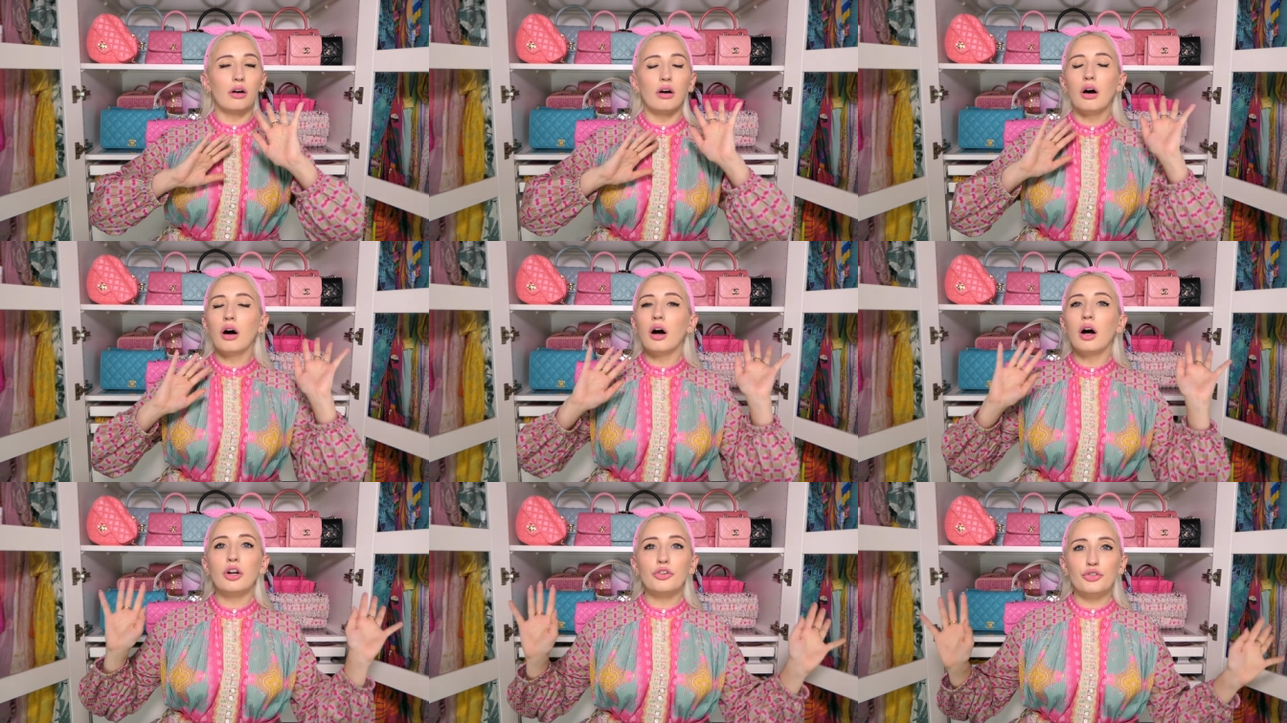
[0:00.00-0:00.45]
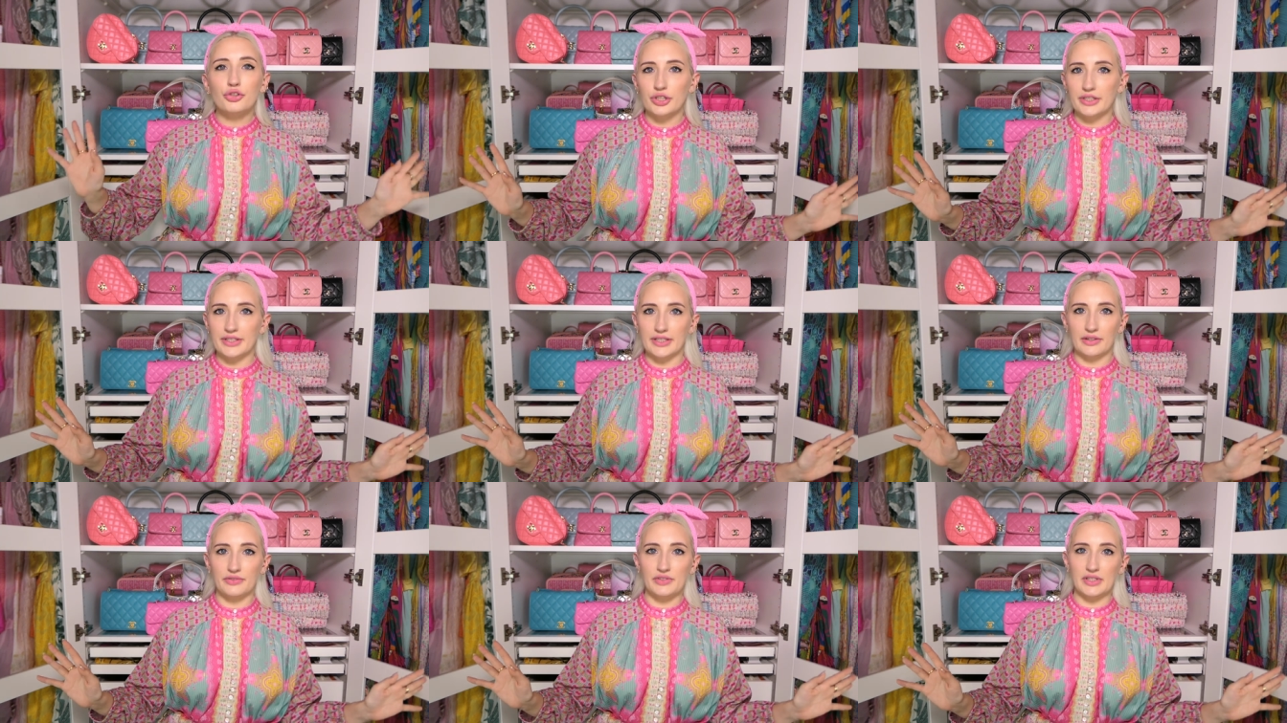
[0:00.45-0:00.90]

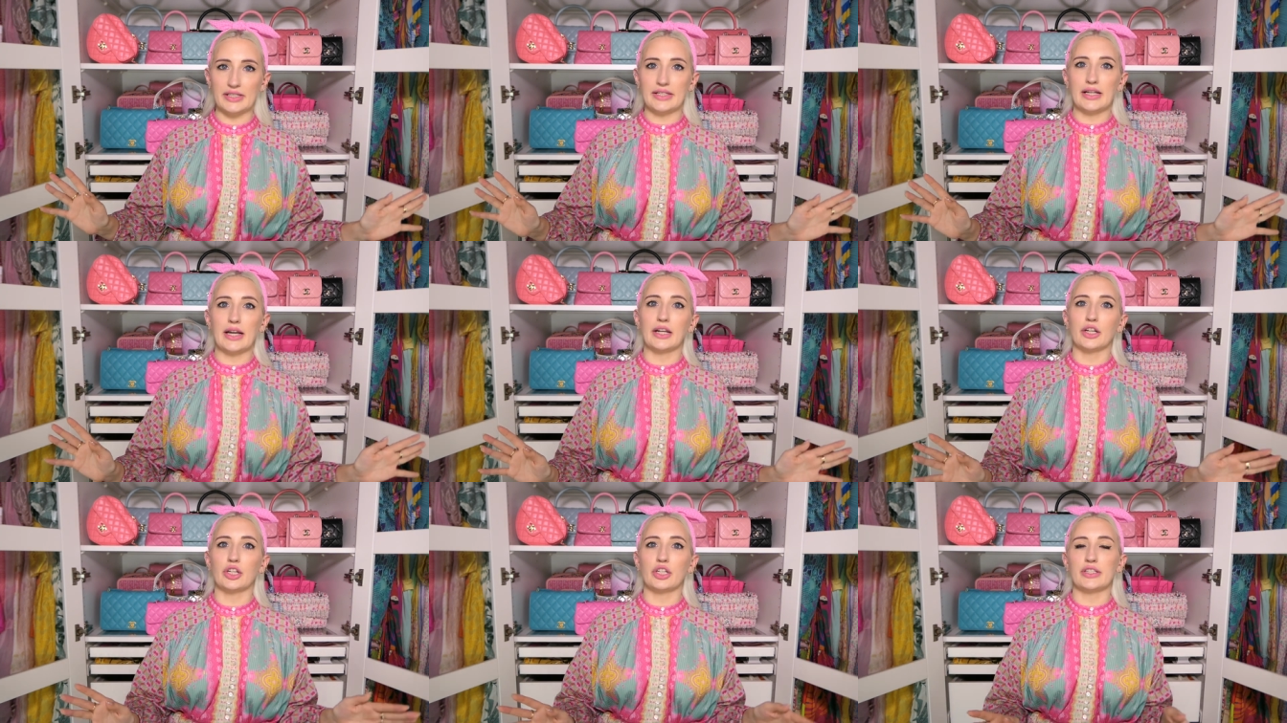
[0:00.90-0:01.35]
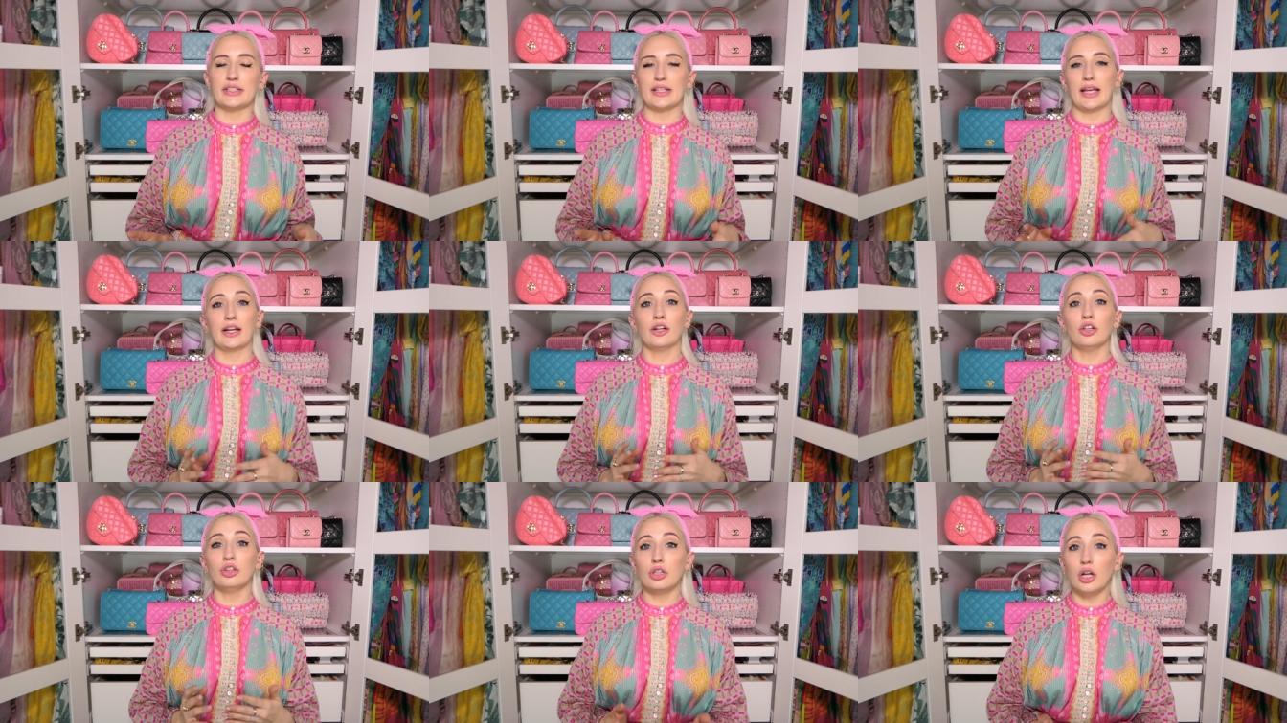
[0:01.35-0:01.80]
hundreds of designers
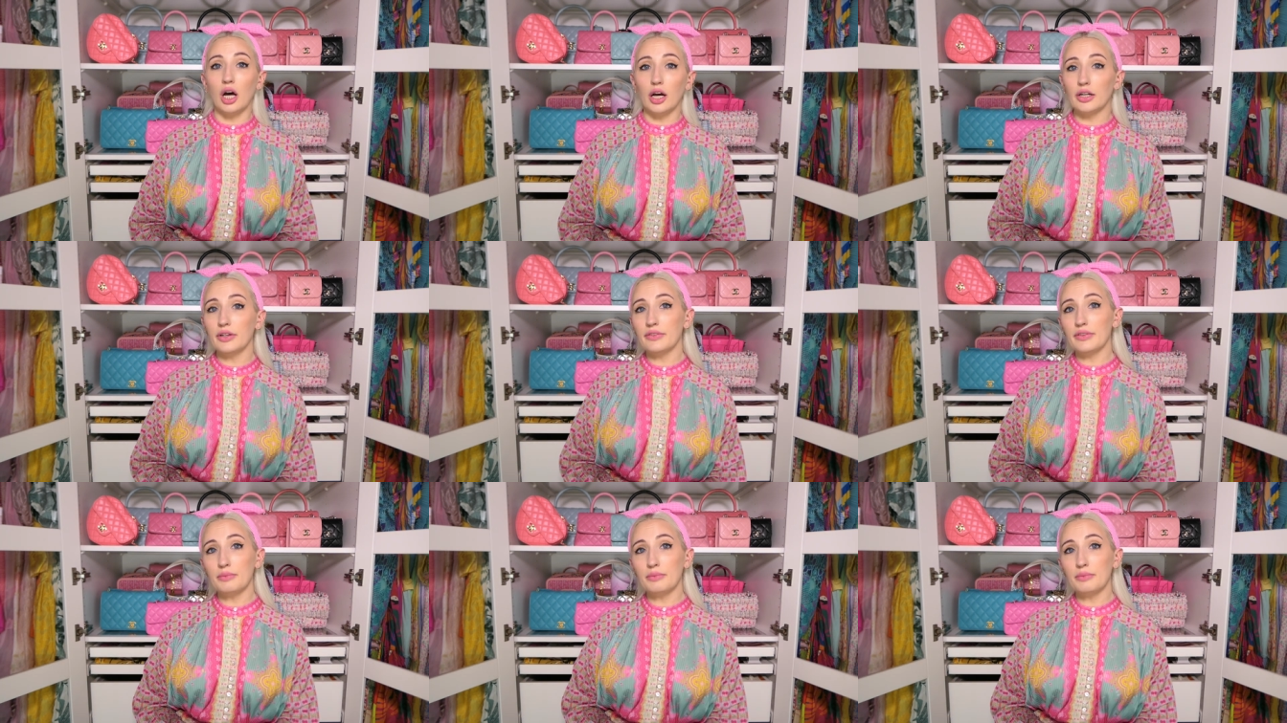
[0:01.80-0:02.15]
and a lot of